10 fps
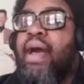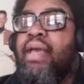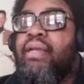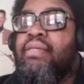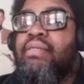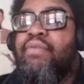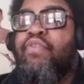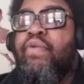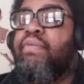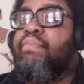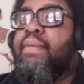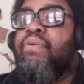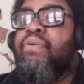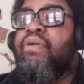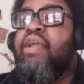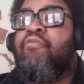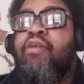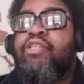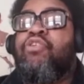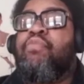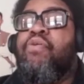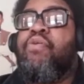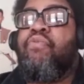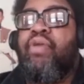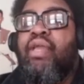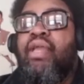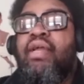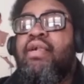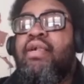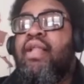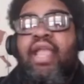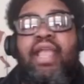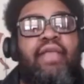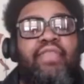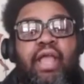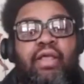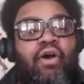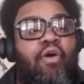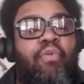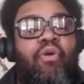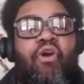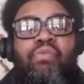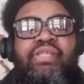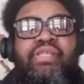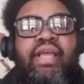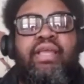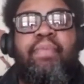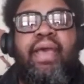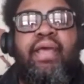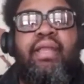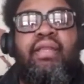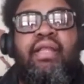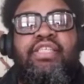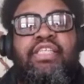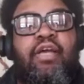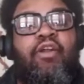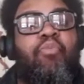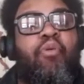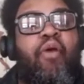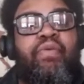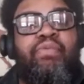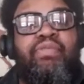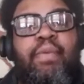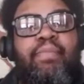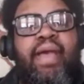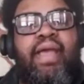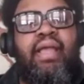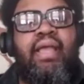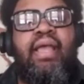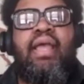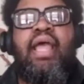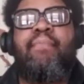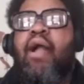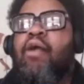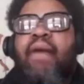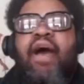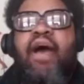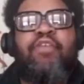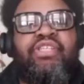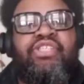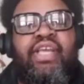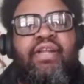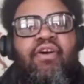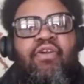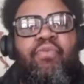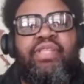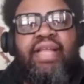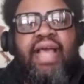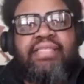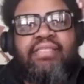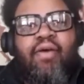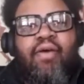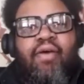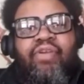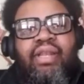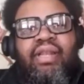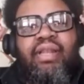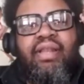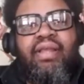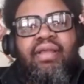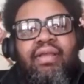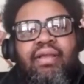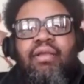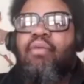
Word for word: Myers, if you remember in the original movie, he, that homegirl was like in the bed and she thought her boyfriend was coming back, and Michael Myers put the sheet on with the glasses over it. Yep.